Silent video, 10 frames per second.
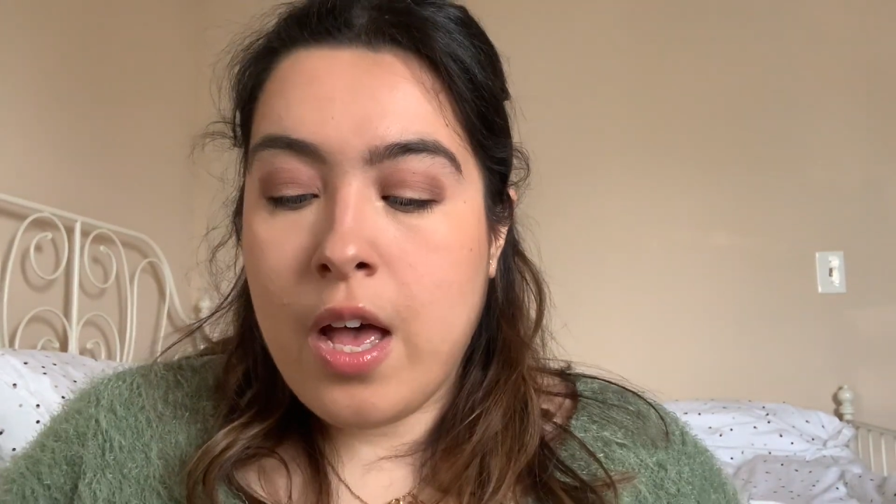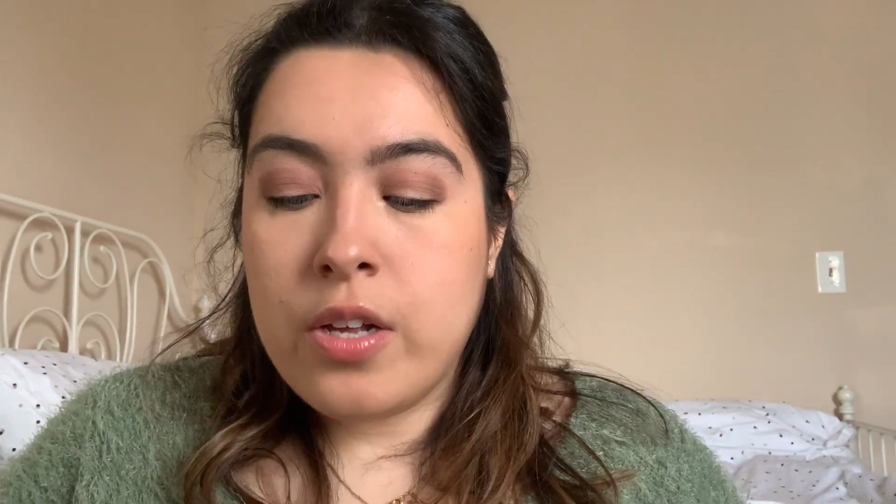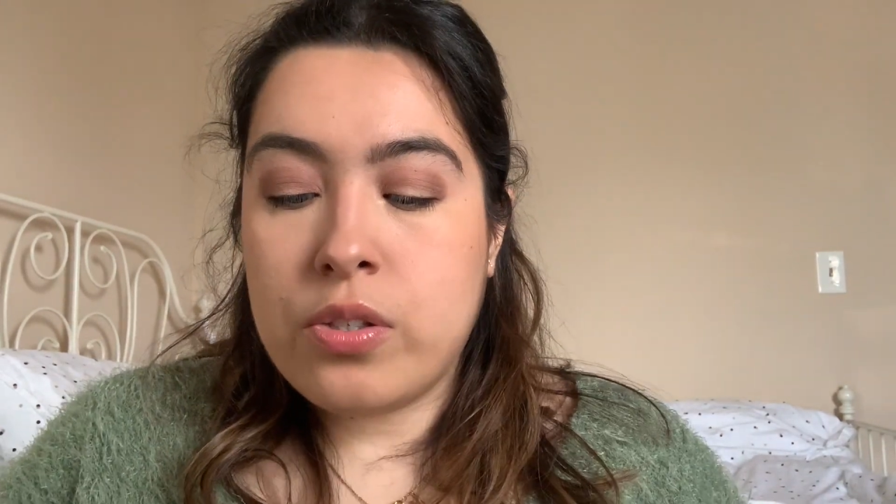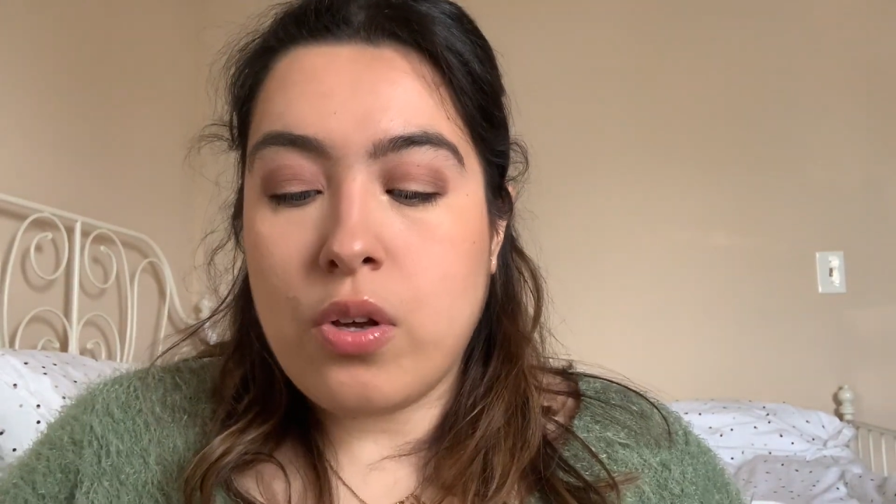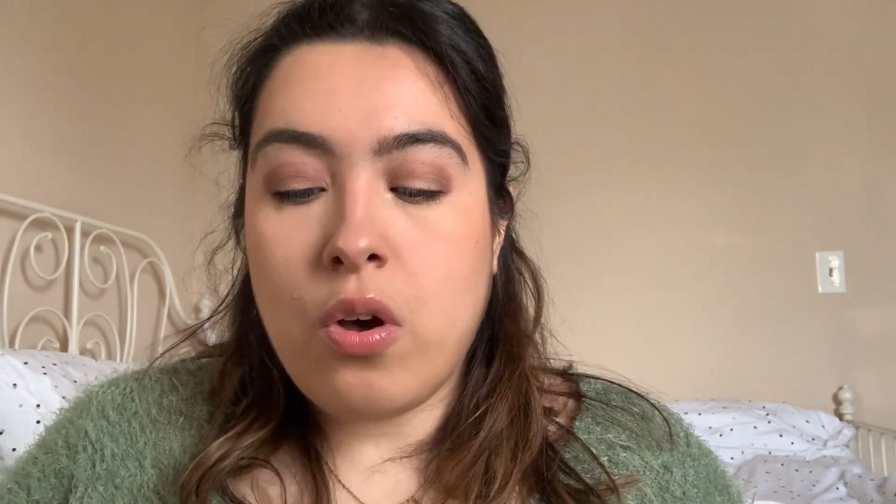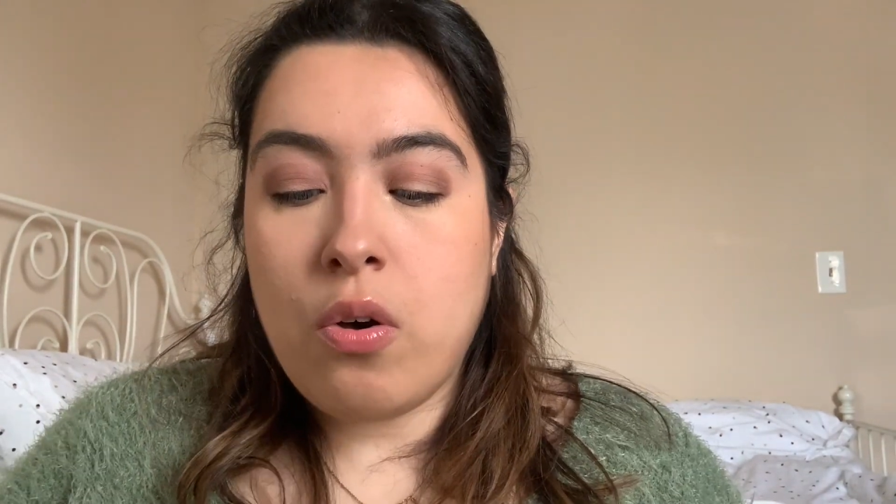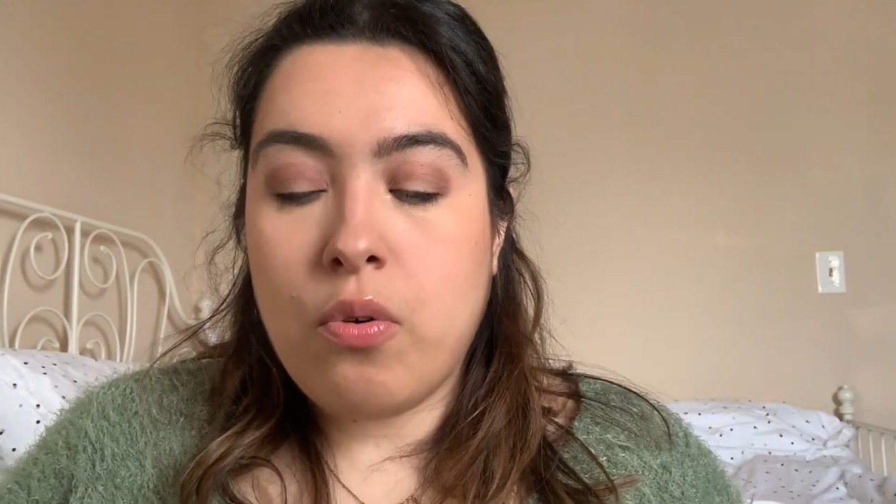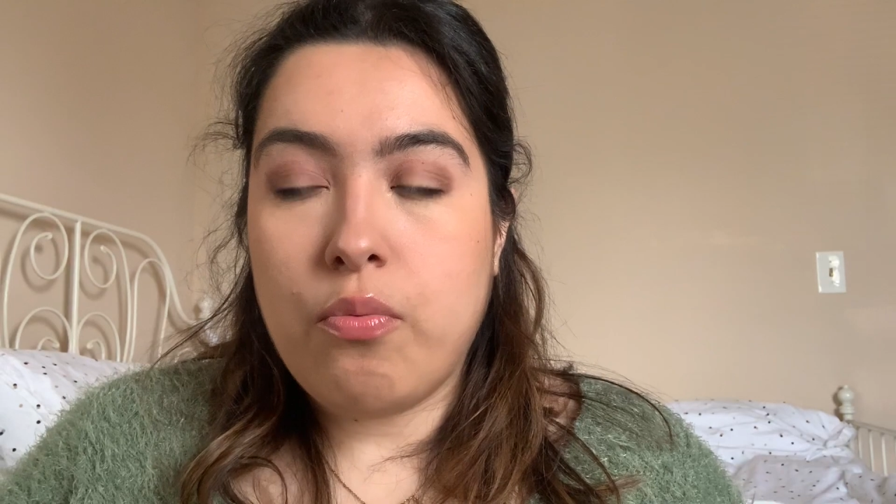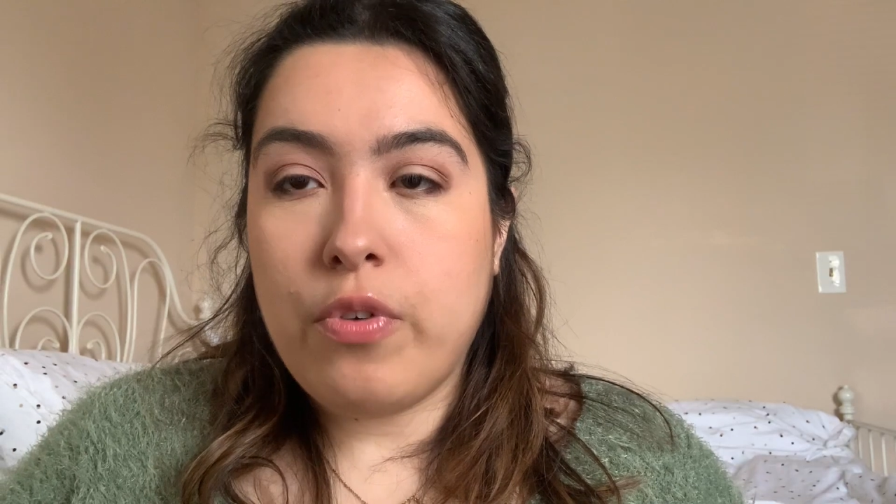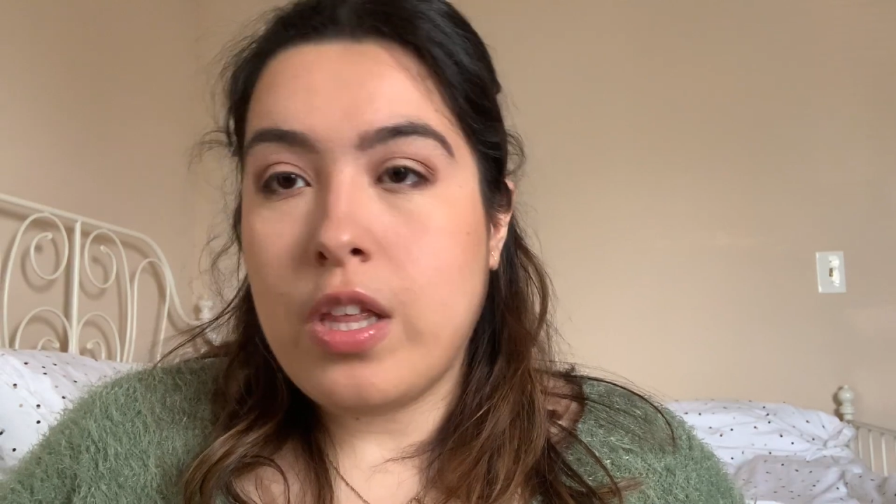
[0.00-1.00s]

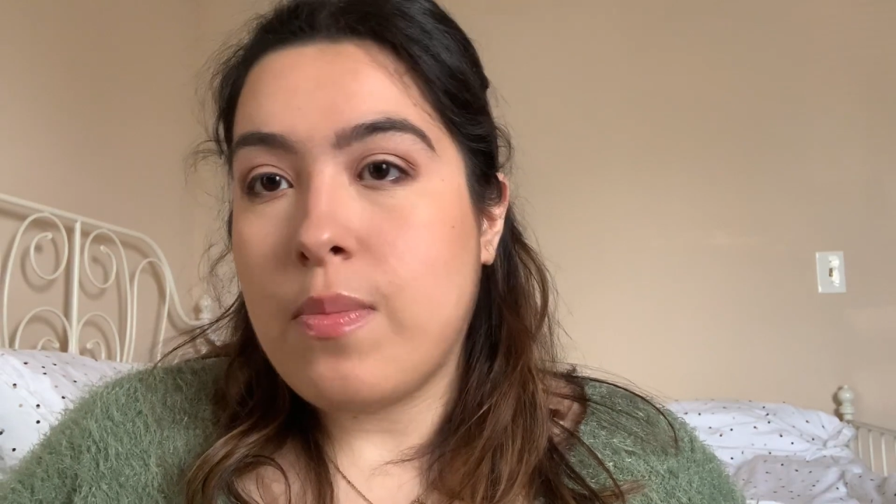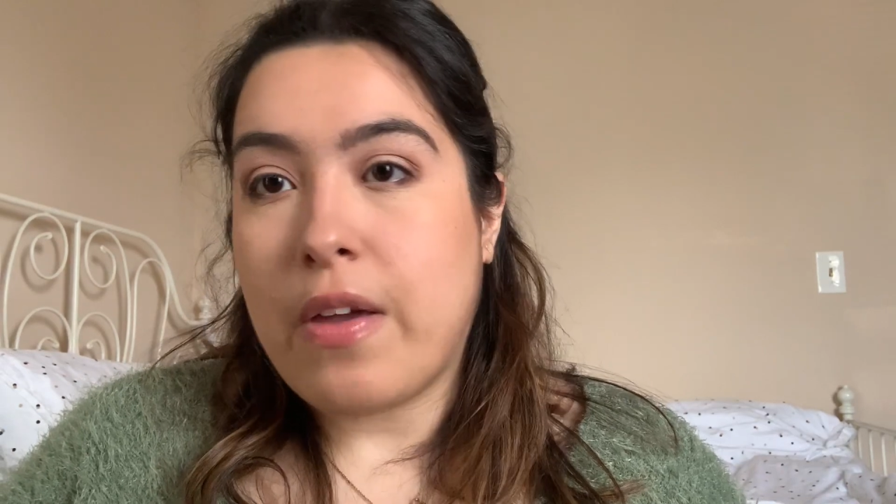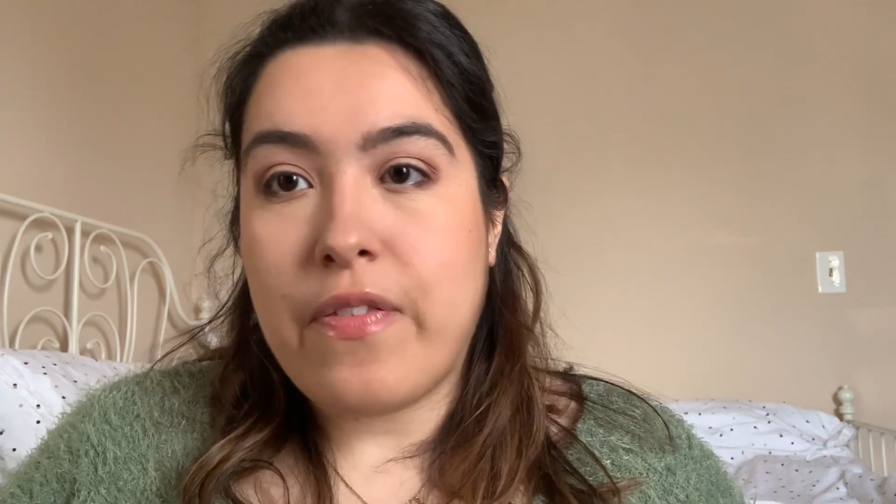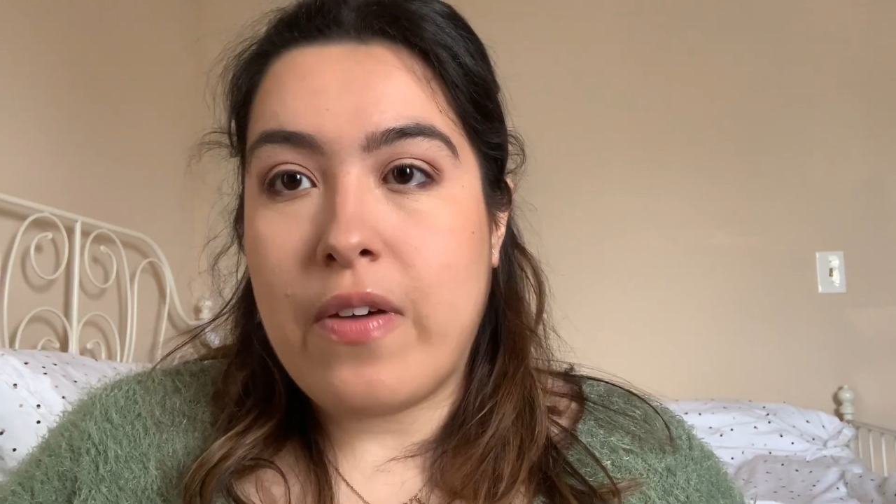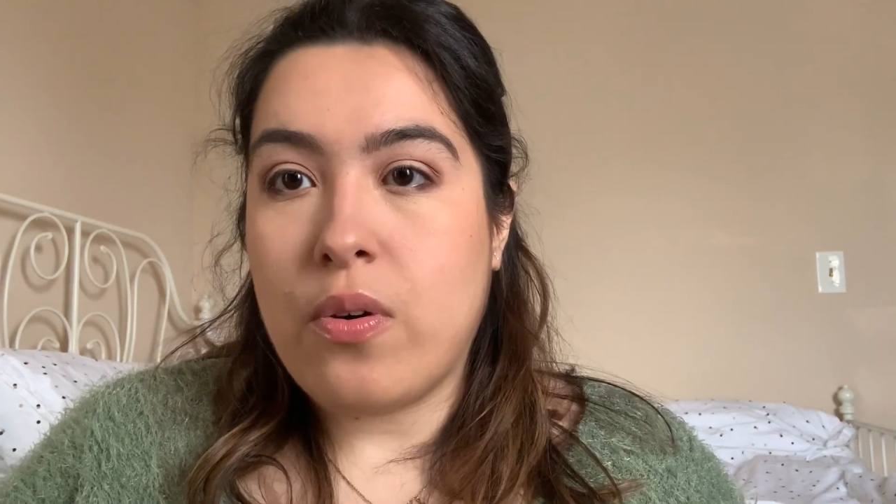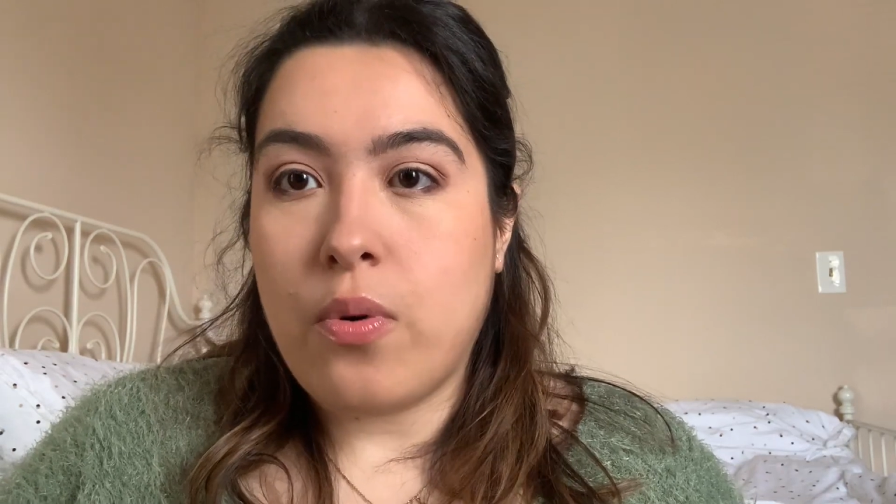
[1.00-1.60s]
So really my favorite